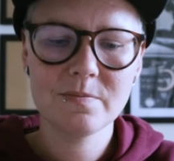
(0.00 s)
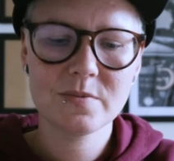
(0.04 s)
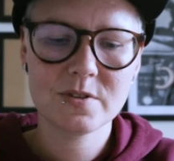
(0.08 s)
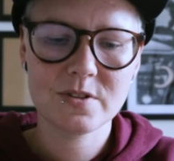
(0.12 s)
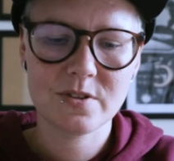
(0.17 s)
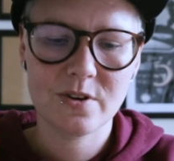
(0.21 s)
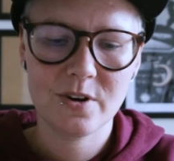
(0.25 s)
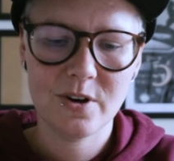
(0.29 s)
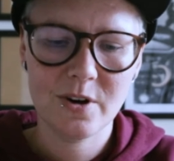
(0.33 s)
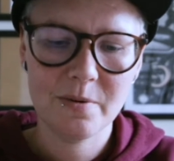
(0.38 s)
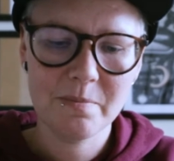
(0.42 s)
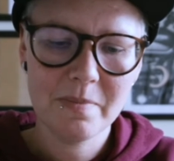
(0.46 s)

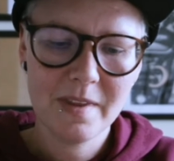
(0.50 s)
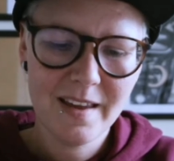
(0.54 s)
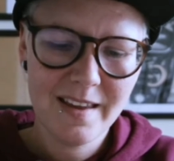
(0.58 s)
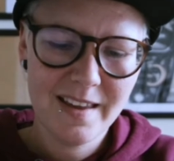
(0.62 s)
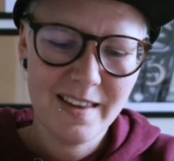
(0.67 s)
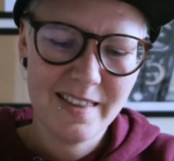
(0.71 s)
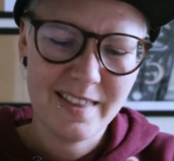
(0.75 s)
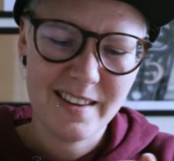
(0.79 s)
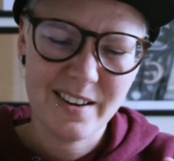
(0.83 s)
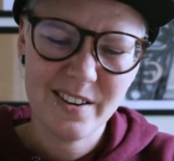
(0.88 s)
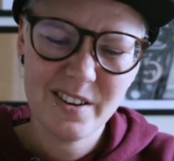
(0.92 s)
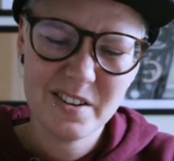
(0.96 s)
So
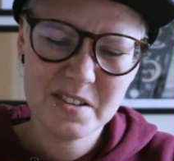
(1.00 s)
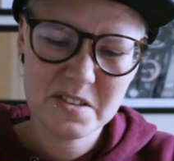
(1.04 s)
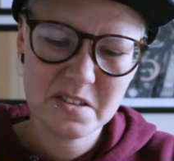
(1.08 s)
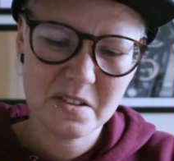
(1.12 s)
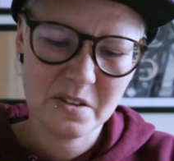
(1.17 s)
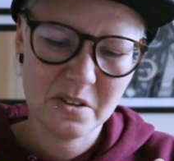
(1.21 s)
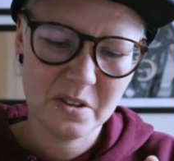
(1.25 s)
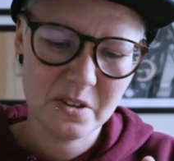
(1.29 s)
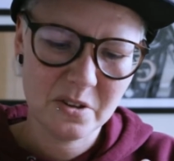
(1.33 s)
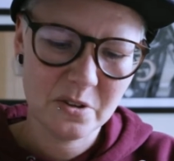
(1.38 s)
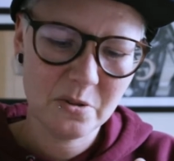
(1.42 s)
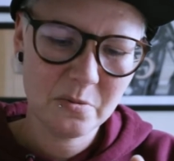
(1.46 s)
there is a
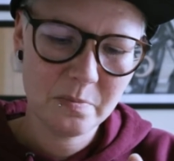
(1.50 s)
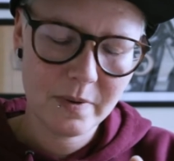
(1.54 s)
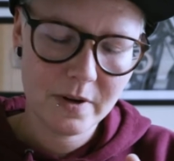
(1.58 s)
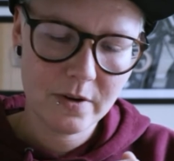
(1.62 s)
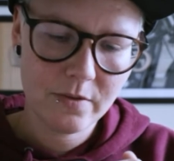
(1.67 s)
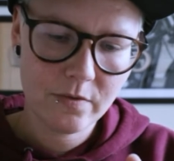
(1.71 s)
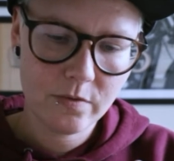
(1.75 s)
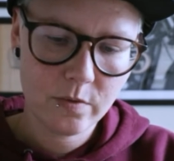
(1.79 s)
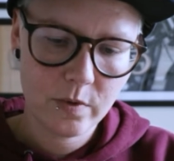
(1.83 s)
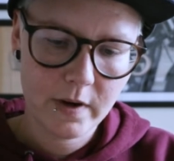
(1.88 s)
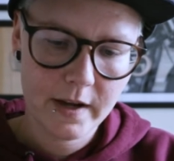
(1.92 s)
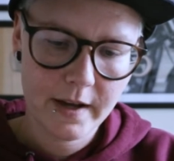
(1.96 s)
little bit
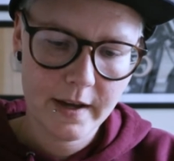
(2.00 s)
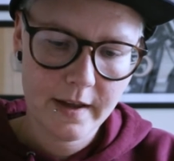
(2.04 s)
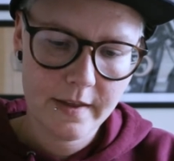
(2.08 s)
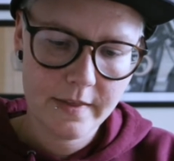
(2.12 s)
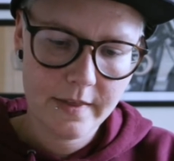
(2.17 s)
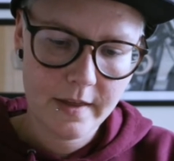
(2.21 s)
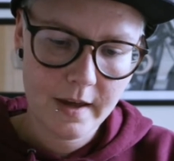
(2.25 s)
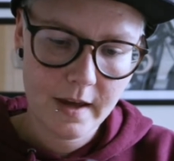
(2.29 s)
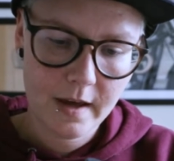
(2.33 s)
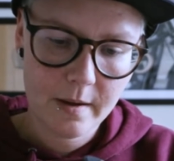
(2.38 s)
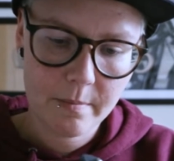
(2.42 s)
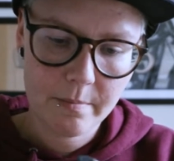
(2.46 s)
of wear
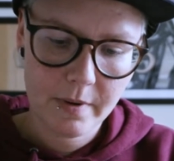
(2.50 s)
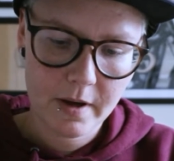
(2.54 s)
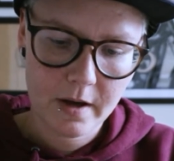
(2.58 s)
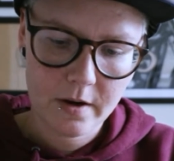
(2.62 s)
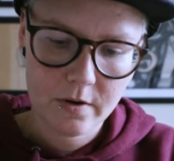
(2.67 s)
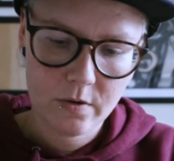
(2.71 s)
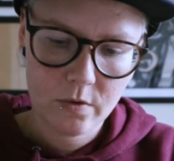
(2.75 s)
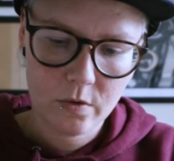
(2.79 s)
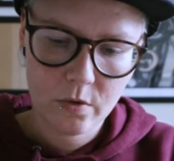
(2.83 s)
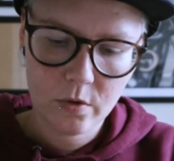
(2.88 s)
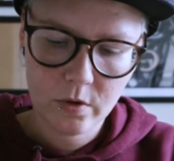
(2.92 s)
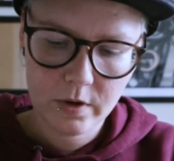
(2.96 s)
there,
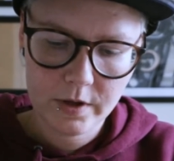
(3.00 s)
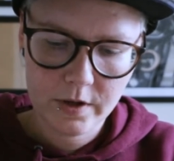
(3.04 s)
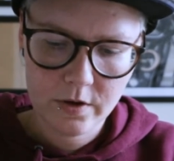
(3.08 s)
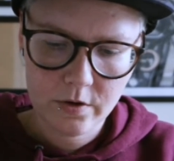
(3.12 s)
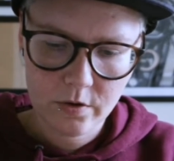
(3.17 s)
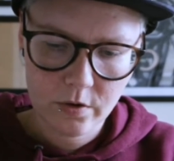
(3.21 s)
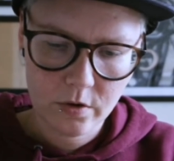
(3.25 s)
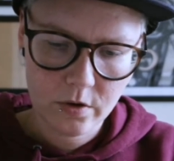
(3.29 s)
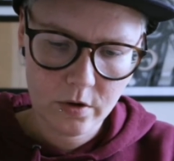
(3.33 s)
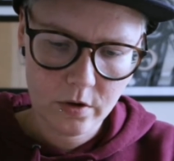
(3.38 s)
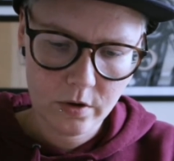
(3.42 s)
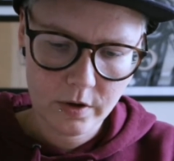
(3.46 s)
but all in
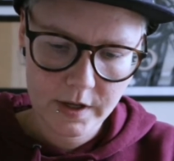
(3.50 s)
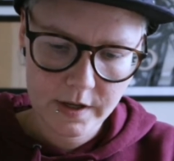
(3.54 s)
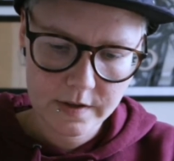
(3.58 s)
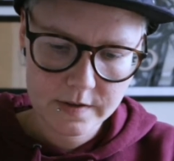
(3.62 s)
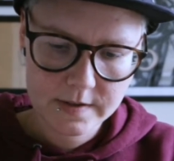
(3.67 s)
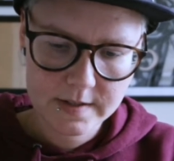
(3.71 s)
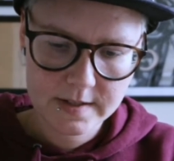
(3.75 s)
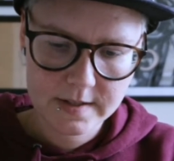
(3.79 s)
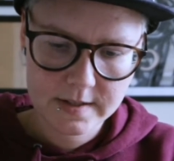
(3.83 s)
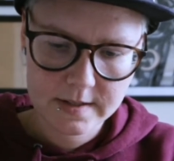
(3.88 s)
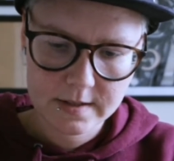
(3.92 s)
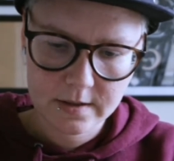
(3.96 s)
all,
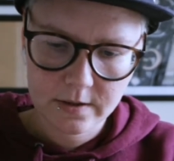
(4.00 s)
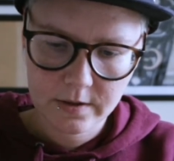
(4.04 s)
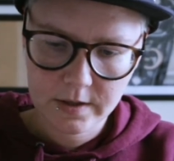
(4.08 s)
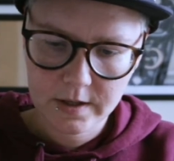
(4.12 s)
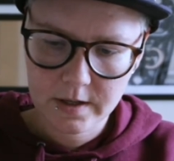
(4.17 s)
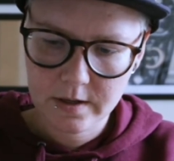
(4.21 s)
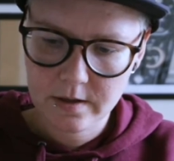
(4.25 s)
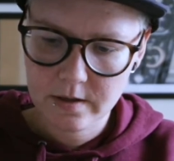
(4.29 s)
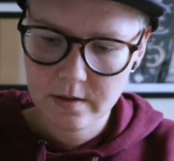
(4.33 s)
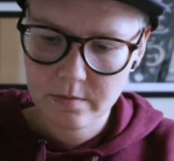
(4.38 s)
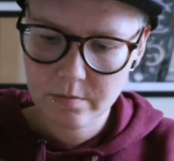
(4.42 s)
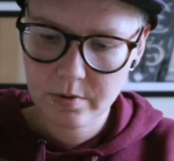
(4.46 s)
it's still
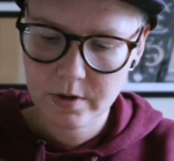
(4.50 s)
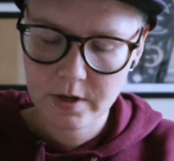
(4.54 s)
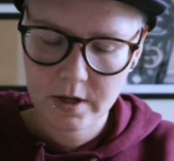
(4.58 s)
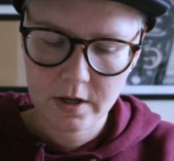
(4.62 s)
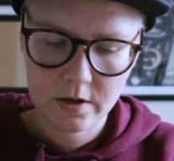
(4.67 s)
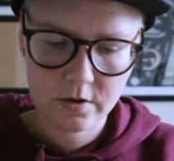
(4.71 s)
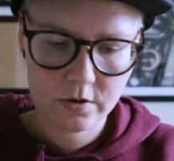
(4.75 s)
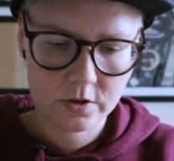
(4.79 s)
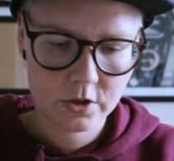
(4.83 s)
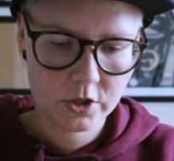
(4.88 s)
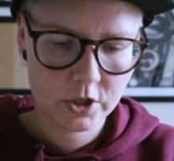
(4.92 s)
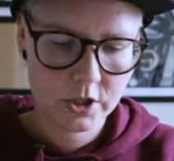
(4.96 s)
in pretty
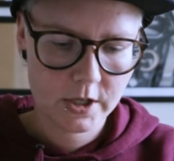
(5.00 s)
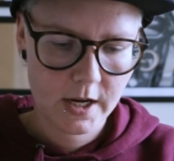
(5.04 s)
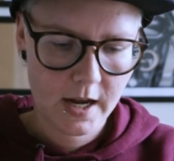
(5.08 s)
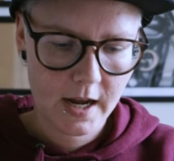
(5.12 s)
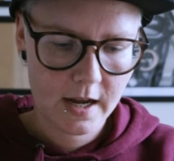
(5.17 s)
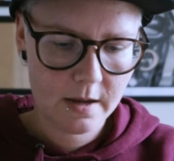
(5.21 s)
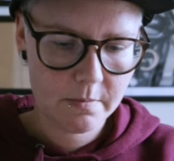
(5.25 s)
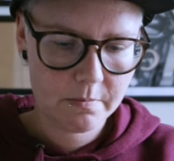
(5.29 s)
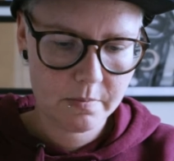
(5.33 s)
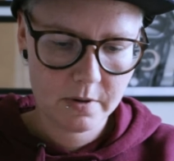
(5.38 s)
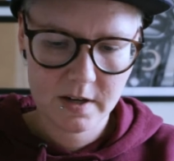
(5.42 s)
good shape.